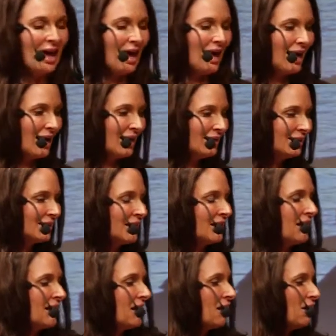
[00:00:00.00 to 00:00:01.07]
And
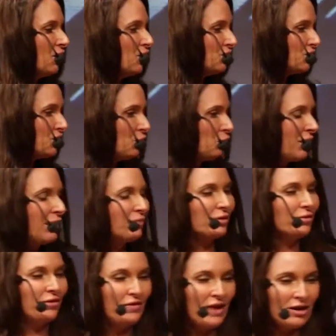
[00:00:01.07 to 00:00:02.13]
so
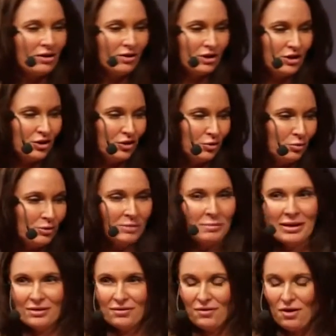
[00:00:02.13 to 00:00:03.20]
whatever fell on you was
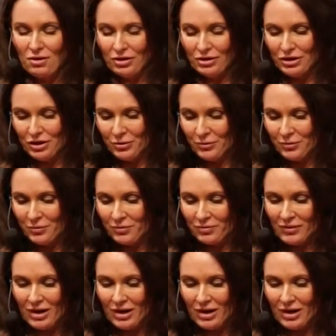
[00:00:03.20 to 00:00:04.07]
meant to fall on you.